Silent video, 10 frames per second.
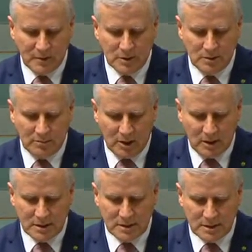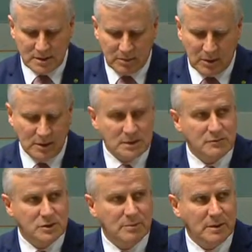to buyers and suppliers
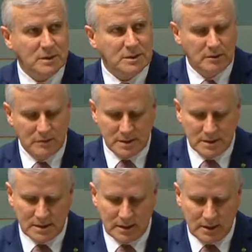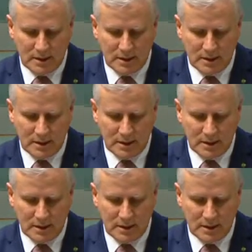of shipping services